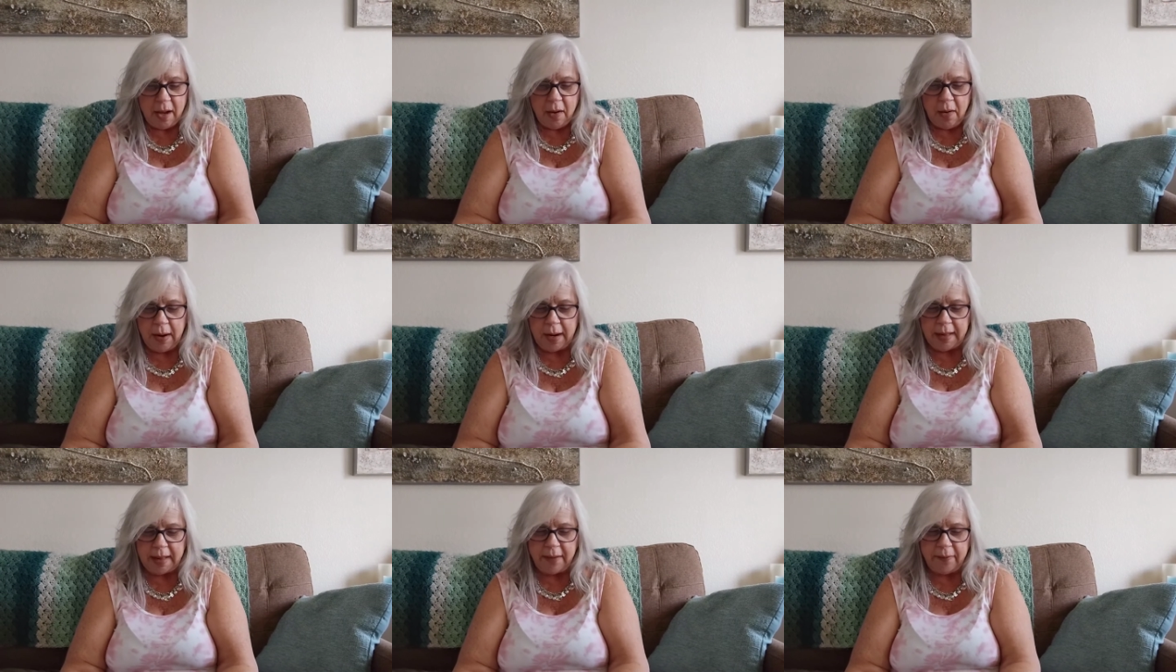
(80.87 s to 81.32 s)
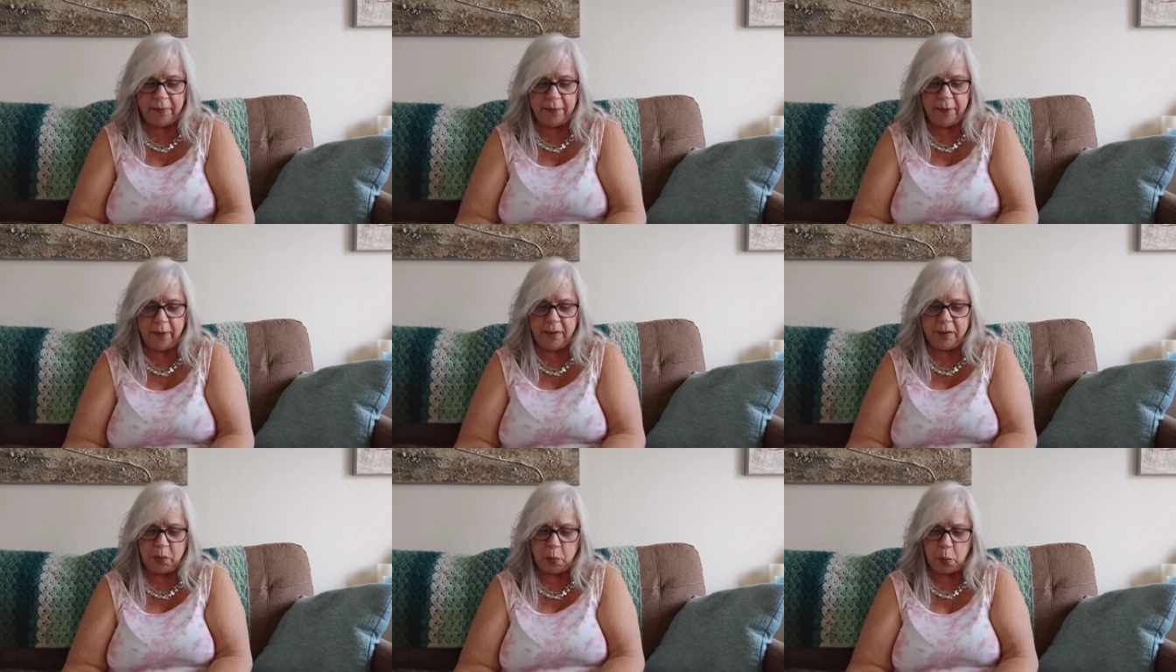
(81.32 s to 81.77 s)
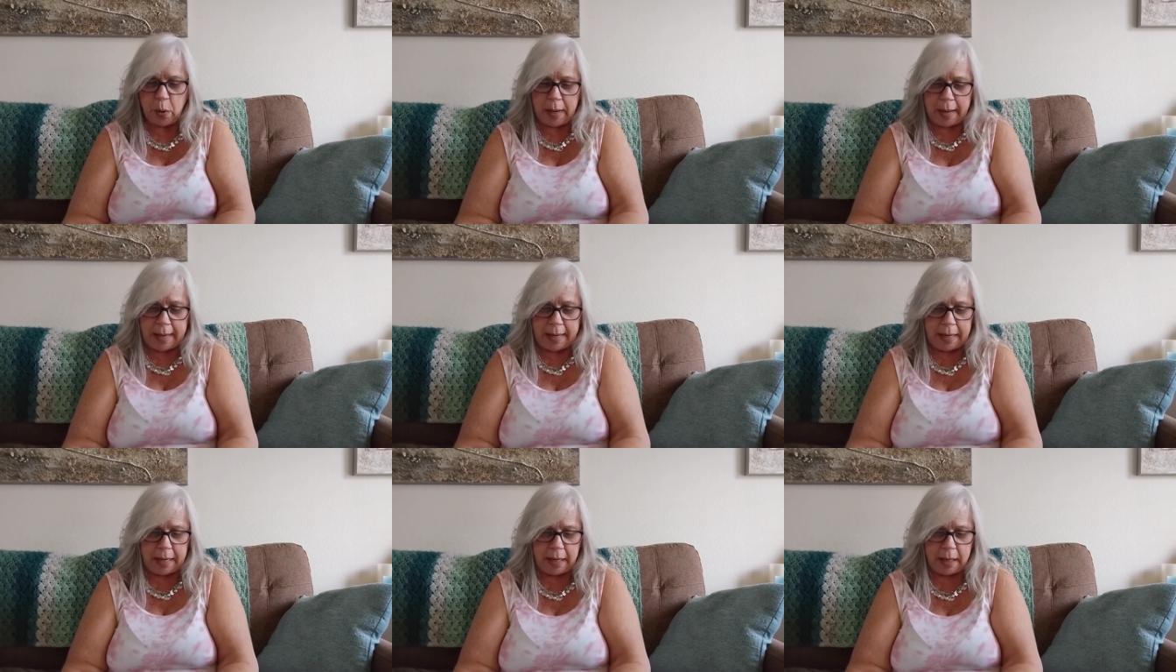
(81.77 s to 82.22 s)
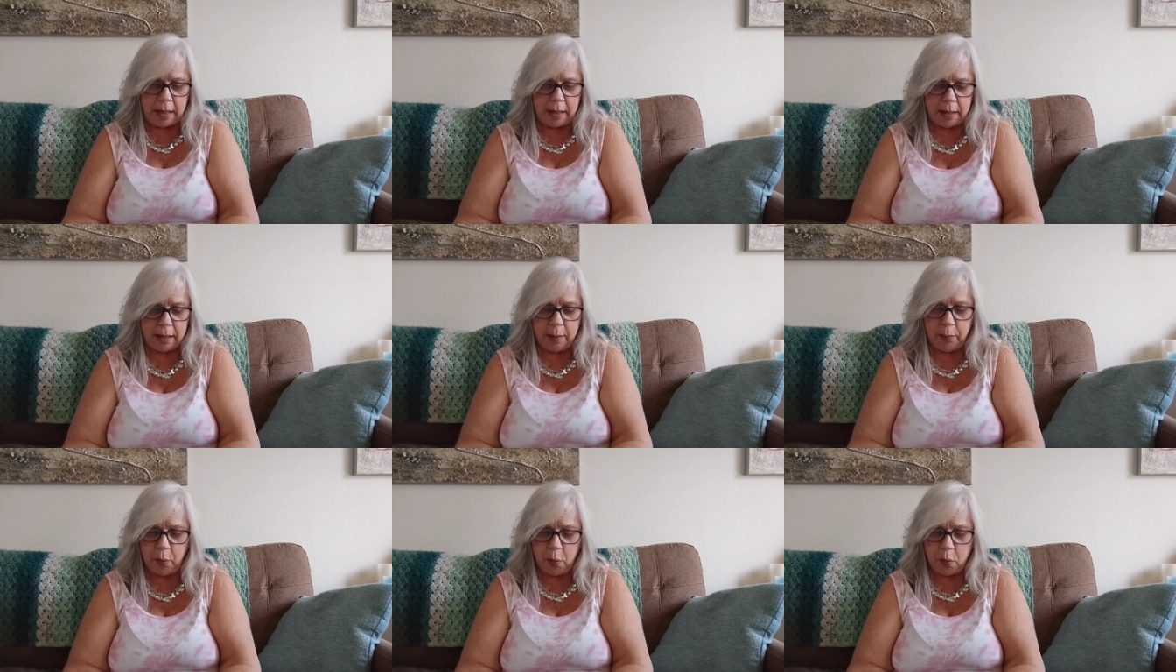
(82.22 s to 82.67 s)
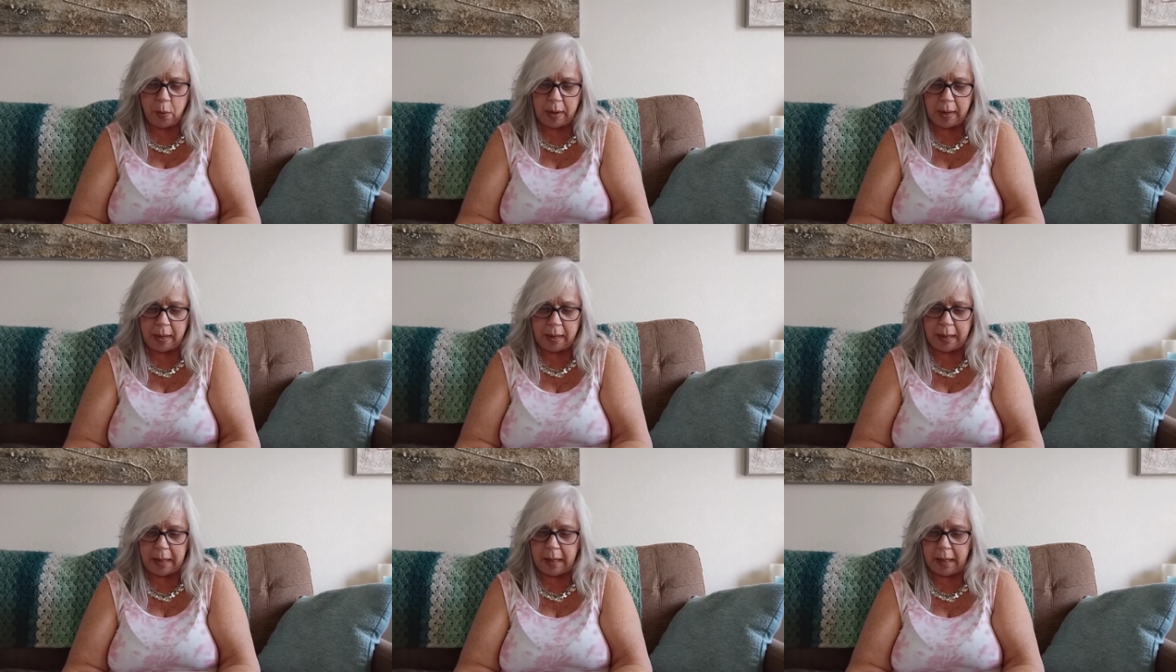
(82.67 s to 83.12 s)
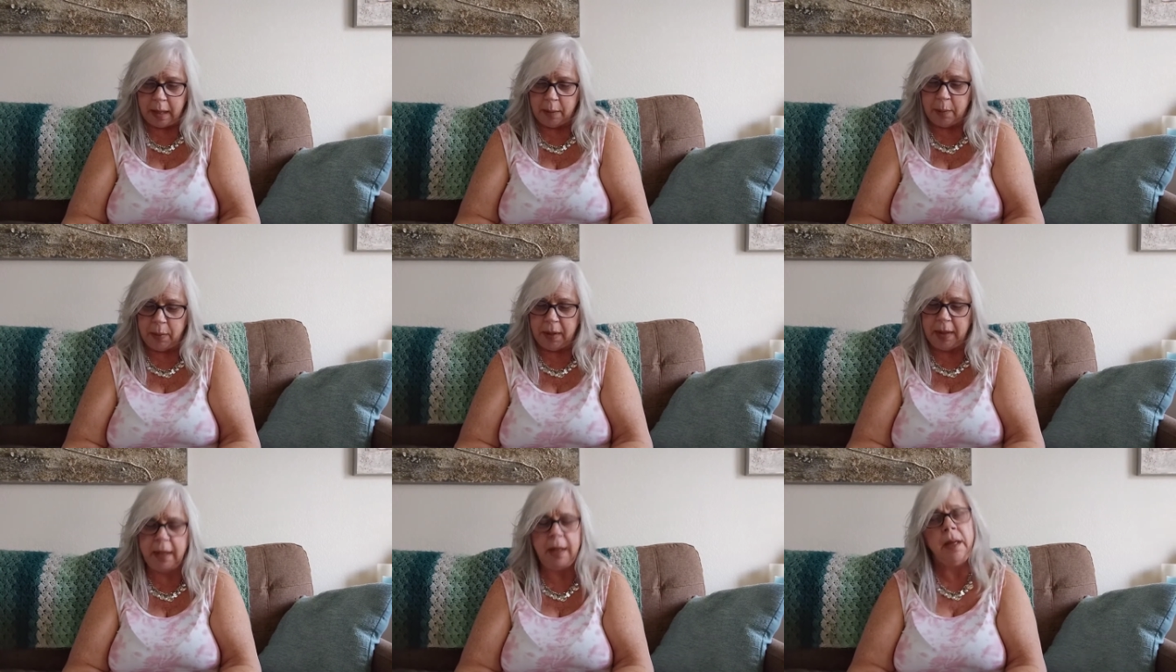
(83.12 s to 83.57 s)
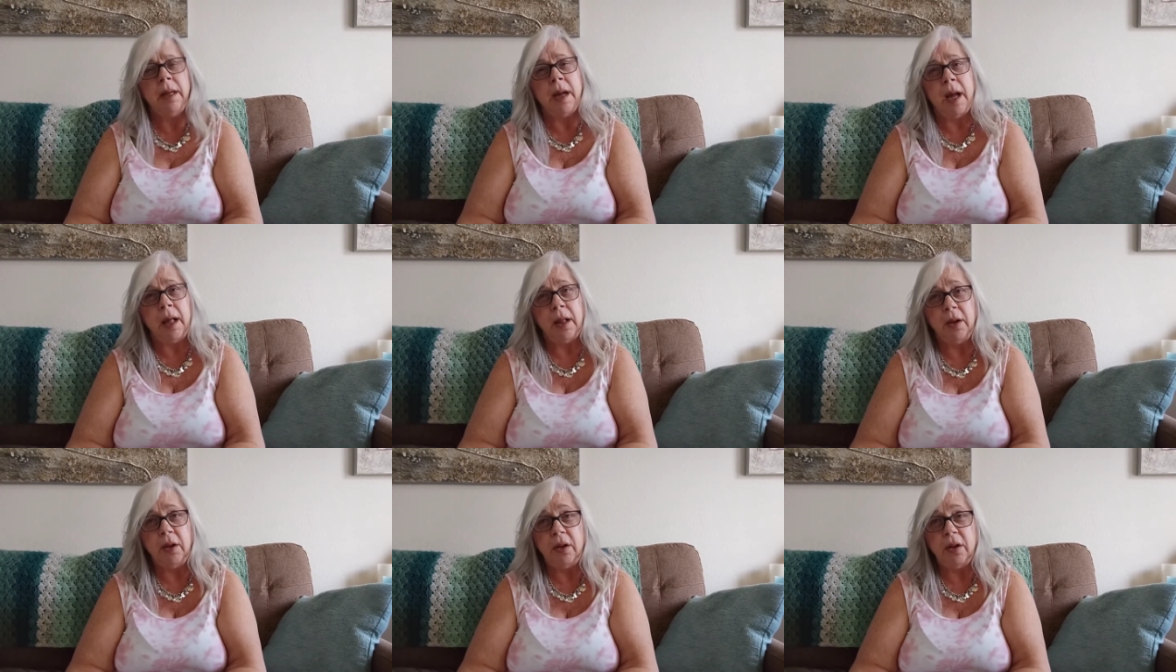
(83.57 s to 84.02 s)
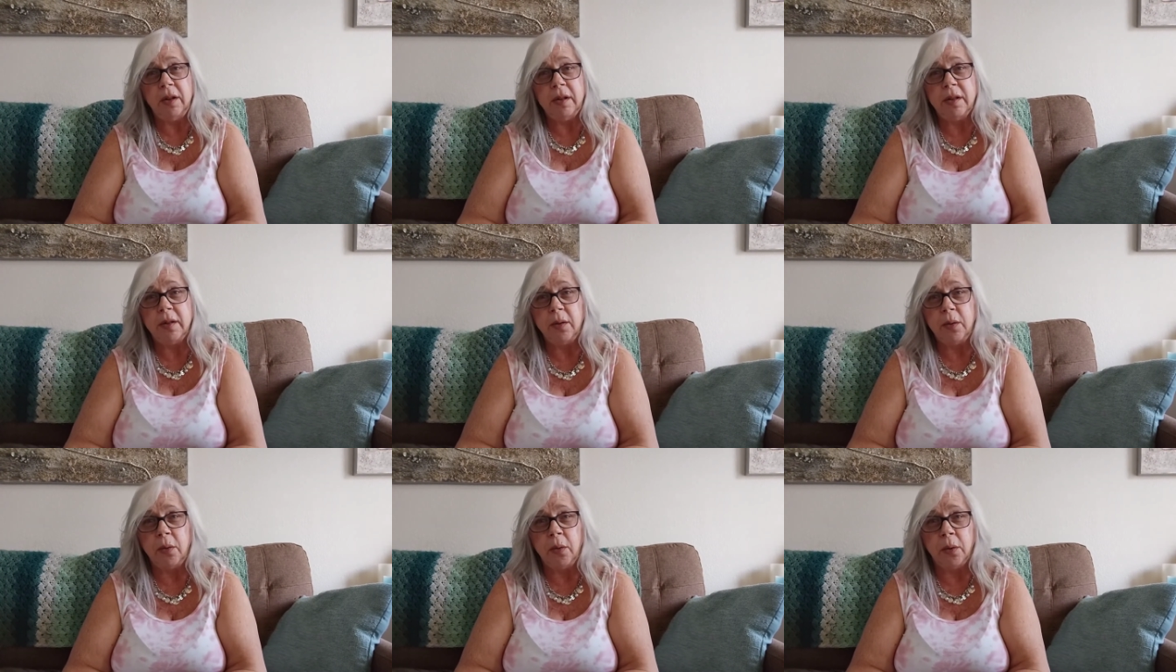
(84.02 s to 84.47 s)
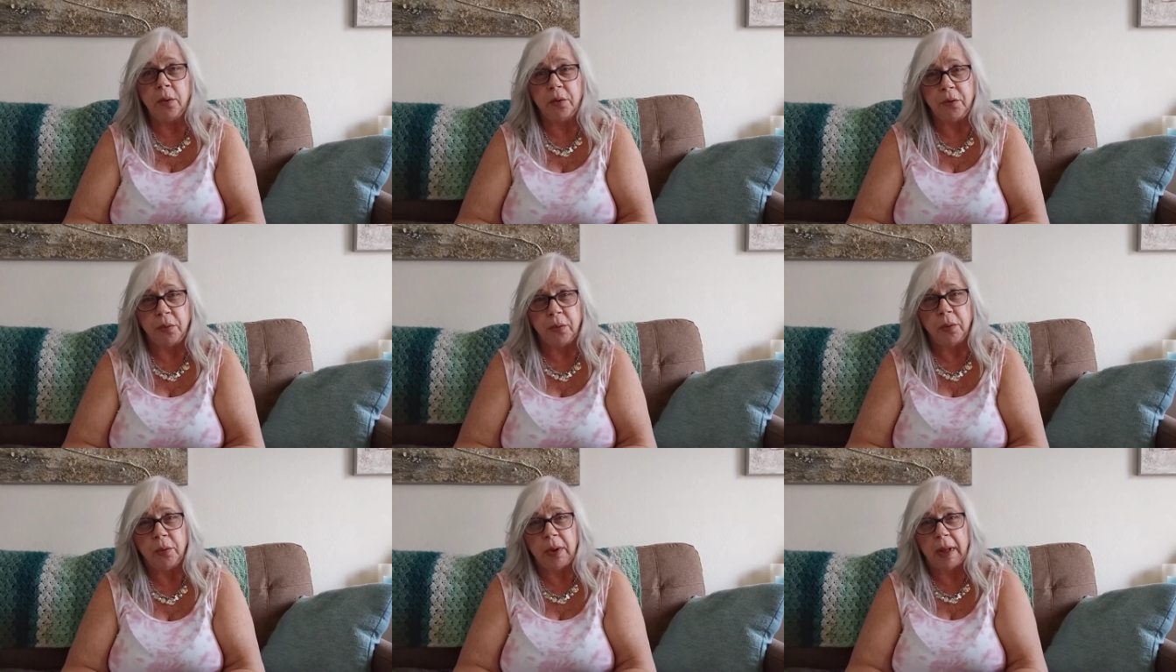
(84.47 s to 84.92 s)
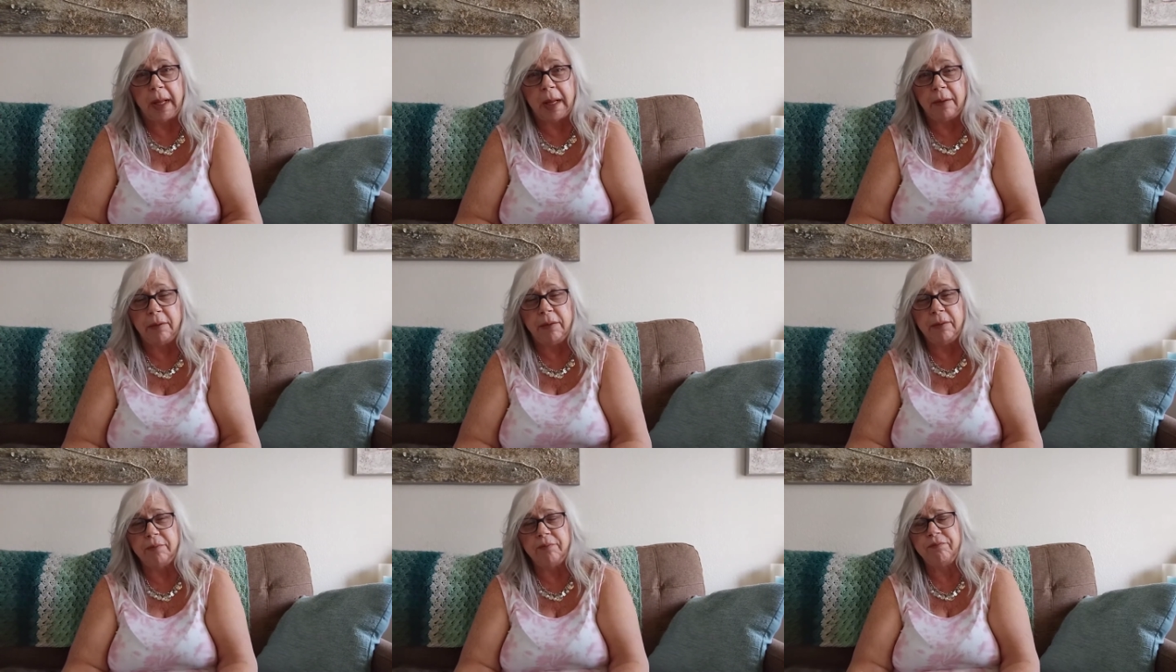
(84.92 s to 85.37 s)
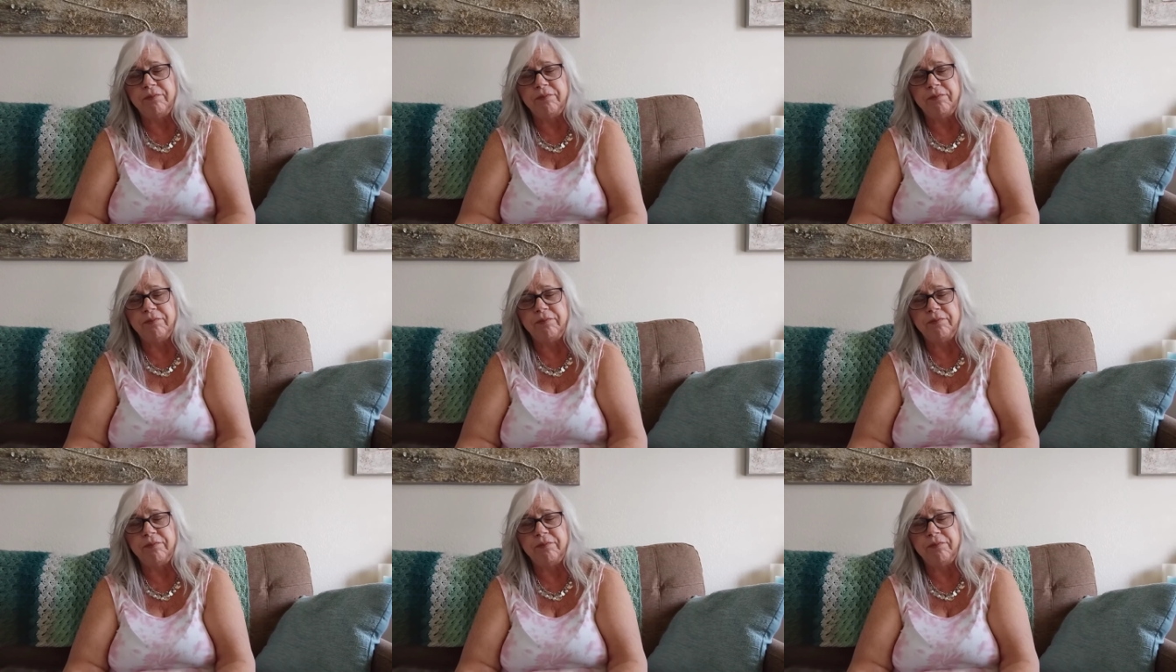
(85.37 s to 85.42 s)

All right, the first one, number one, a million dollars or true love?